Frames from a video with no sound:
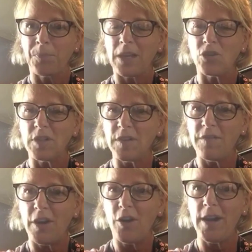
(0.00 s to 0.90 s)
She's a
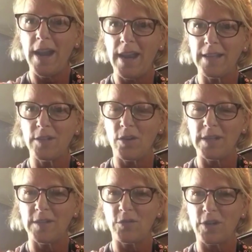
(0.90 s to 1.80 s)
very hands-on
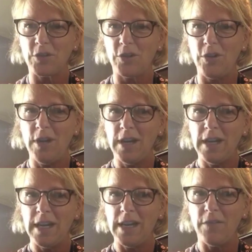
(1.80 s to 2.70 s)
instructor,
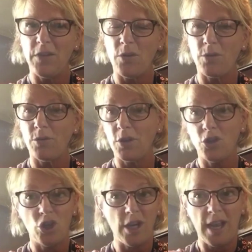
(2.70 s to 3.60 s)
even though
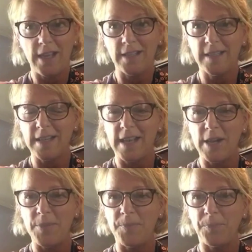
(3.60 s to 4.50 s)
she has
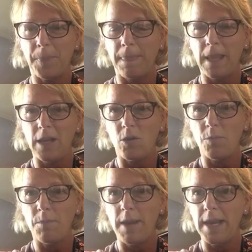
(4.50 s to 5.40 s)
um, you know
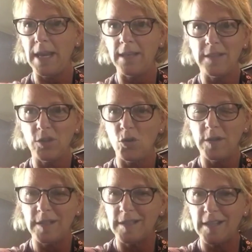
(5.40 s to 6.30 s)
many
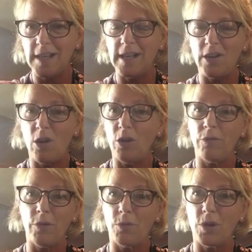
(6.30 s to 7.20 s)
students uh, all
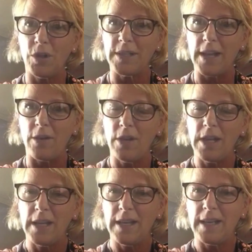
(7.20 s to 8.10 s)
over the world now
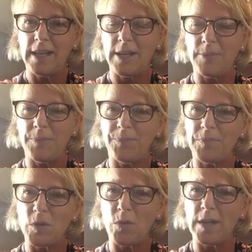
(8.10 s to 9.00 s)
um,
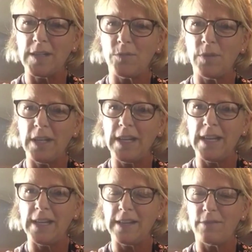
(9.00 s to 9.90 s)
so it's
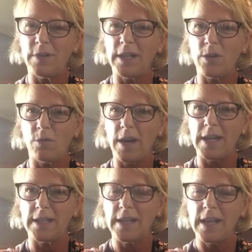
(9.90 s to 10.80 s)
really, really
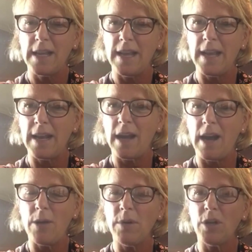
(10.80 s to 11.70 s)
great. And
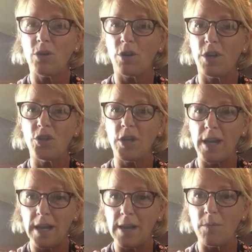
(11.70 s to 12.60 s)
I would encourage
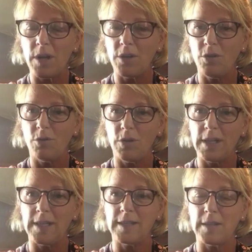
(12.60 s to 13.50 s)
anyone who
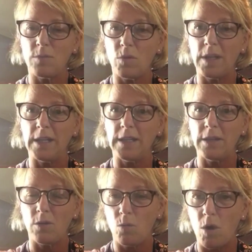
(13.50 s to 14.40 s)
is
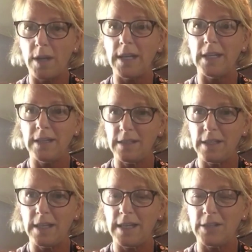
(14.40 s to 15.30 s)
willing, wanting
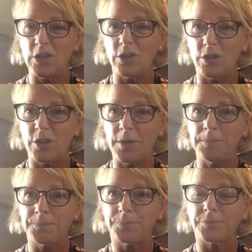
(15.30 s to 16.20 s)
uh, to learn
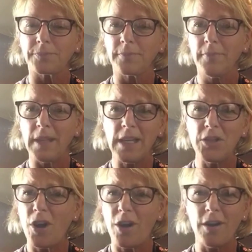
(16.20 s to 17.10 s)

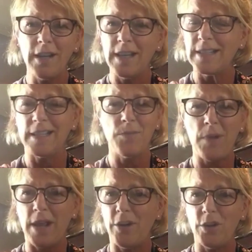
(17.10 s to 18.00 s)
guitar, doesn't
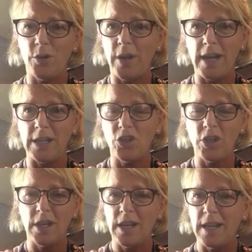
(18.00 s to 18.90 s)
matter your
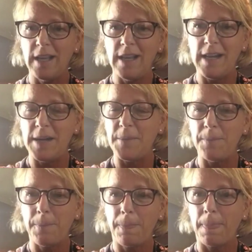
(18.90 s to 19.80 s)
age,
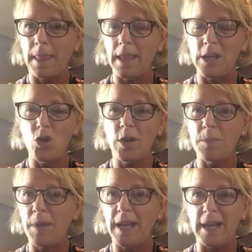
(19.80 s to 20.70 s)
um, you
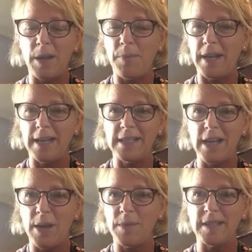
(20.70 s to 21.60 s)
can pick it up at any
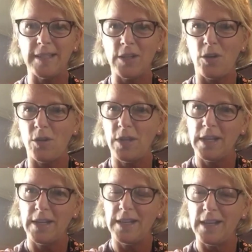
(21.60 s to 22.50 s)
time and still
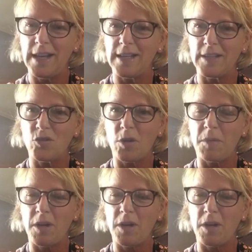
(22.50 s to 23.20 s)
uh, strum